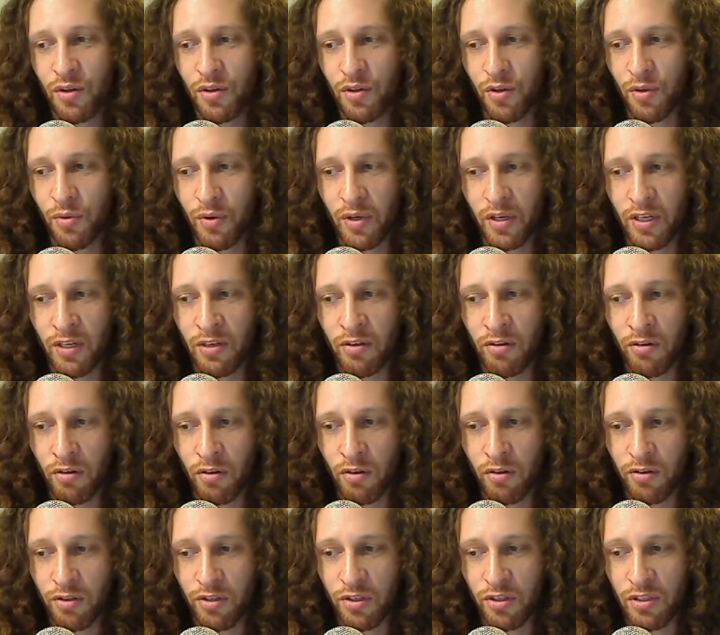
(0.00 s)
though I did not
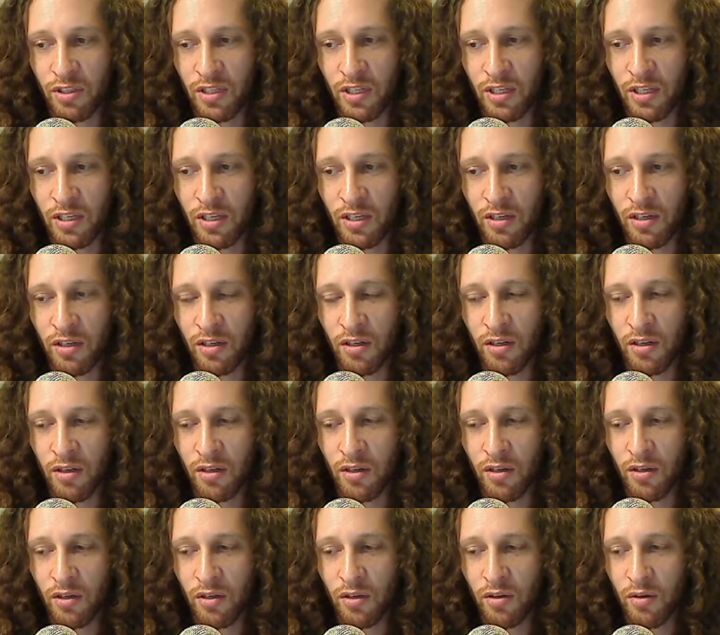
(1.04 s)
look to see
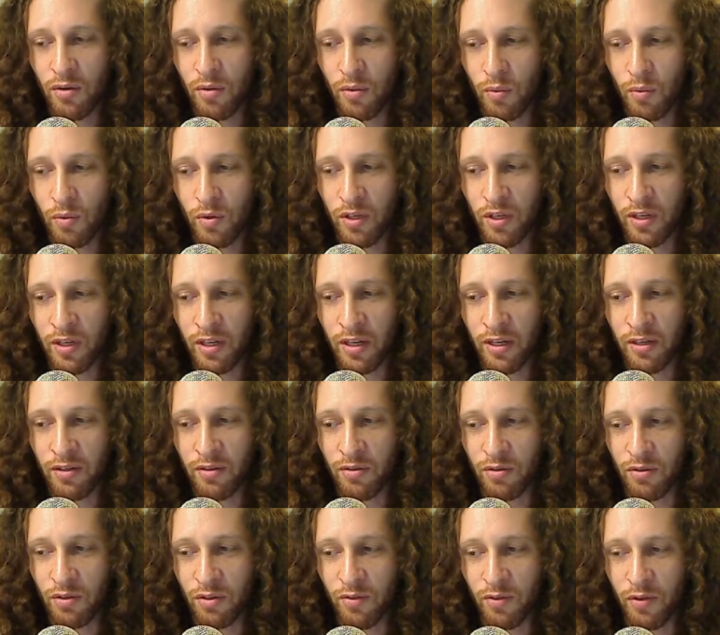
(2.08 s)
what it
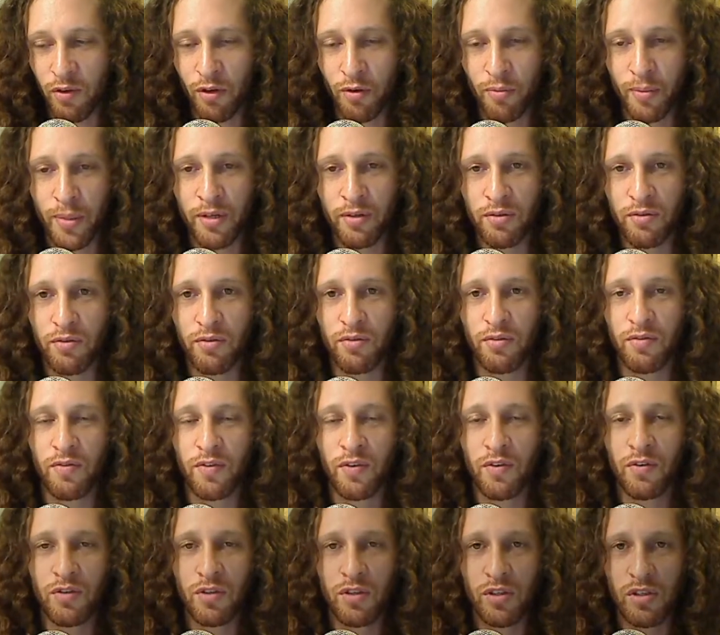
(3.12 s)
held of her bundled
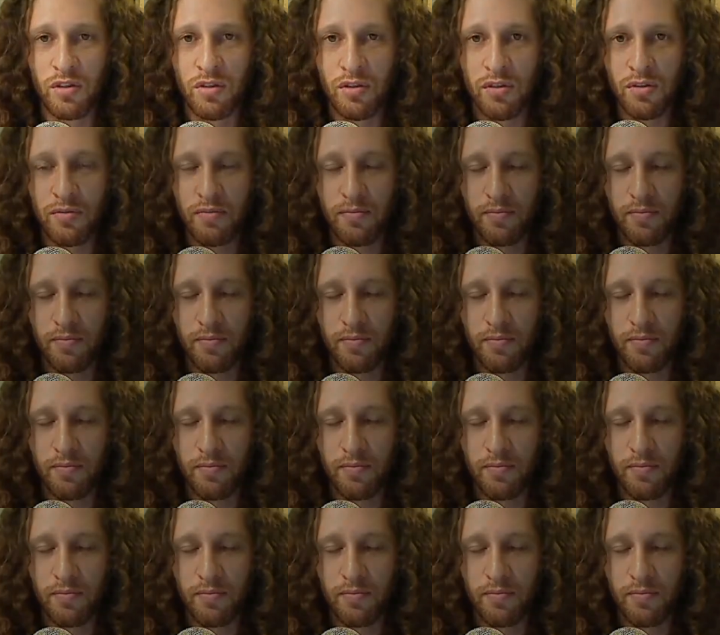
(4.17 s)
future.